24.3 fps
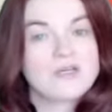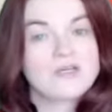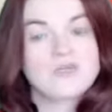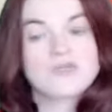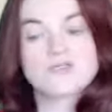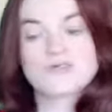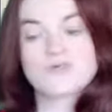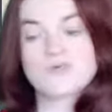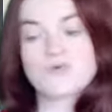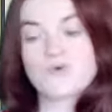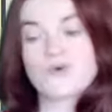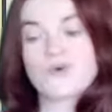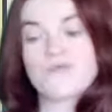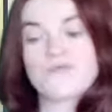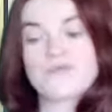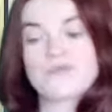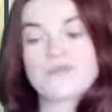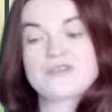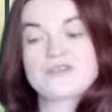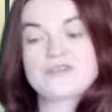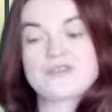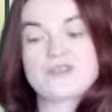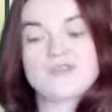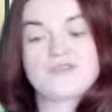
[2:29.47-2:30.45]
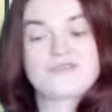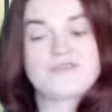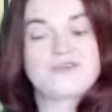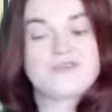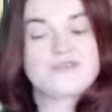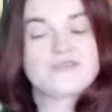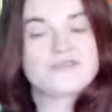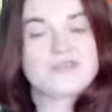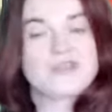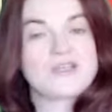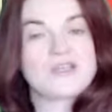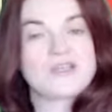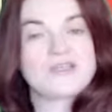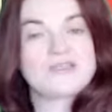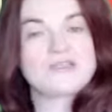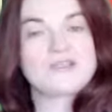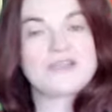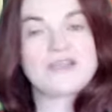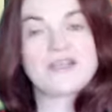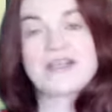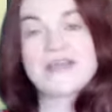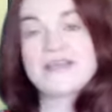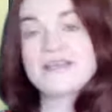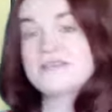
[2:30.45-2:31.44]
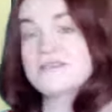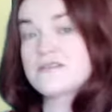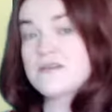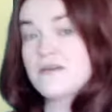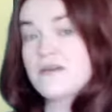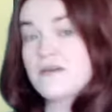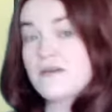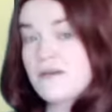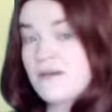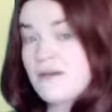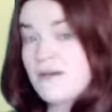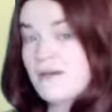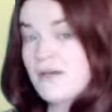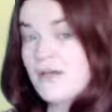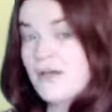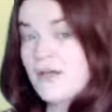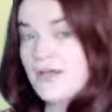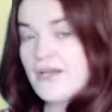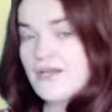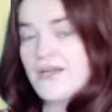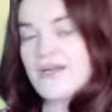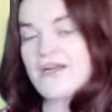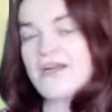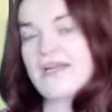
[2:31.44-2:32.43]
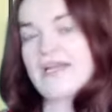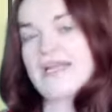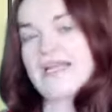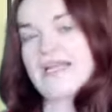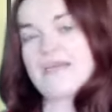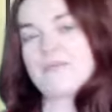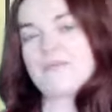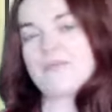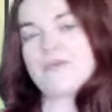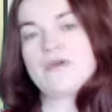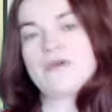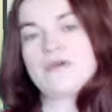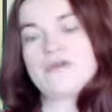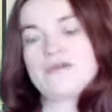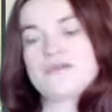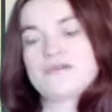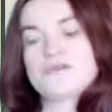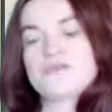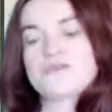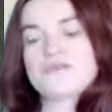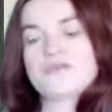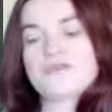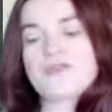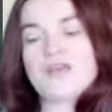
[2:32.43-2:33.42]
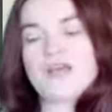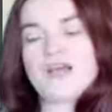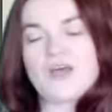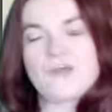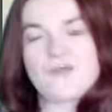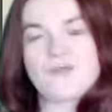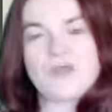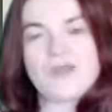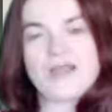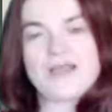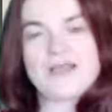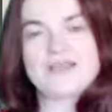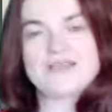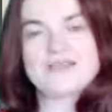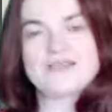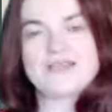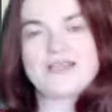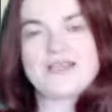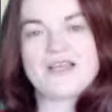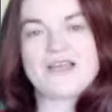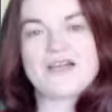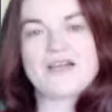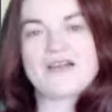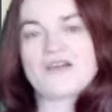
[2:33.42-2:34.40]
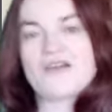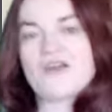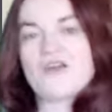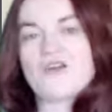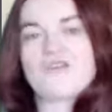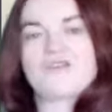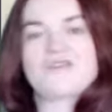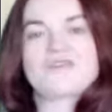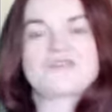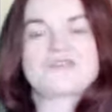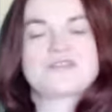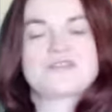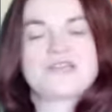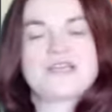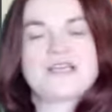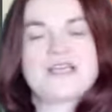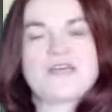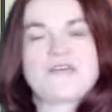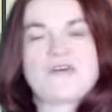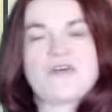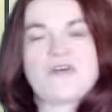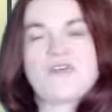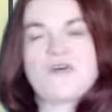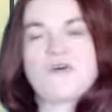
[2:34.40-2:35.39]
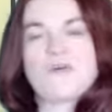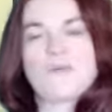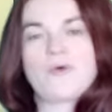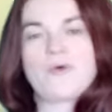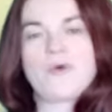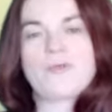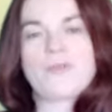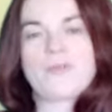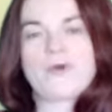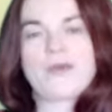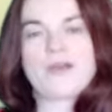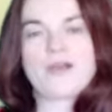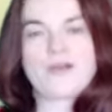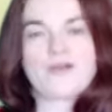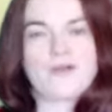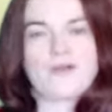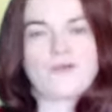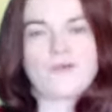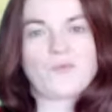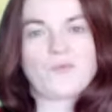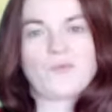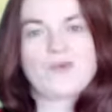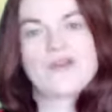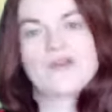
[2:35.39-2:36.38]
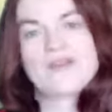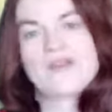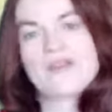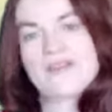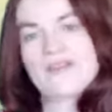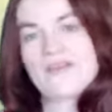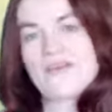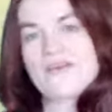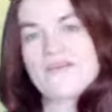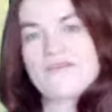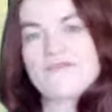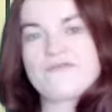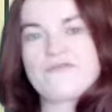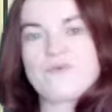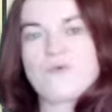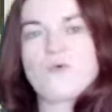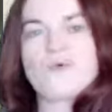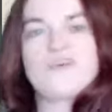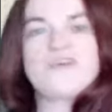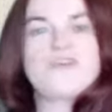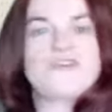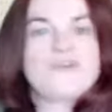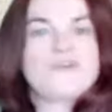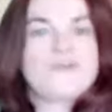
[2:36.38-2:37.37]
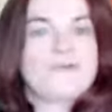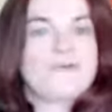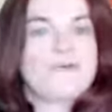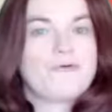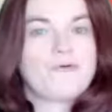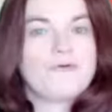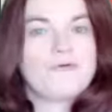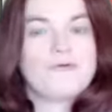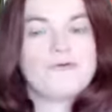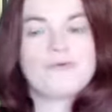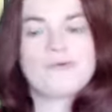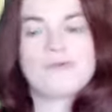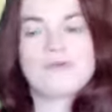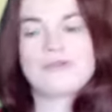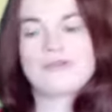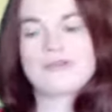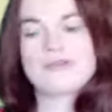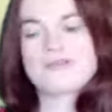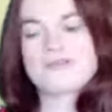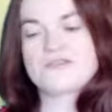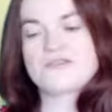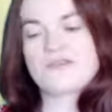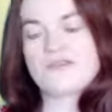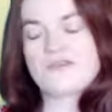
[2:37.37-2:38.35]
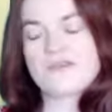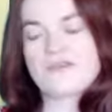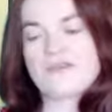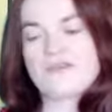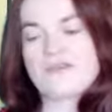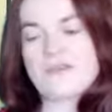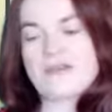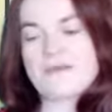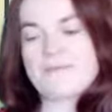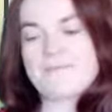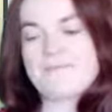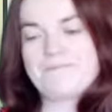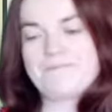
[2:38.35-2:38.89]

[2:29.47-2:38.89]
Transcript: So obviously first thing you say is your name. So that applies here, and then obviously you give a little bit of background, where you live, what you do, that sort of thing.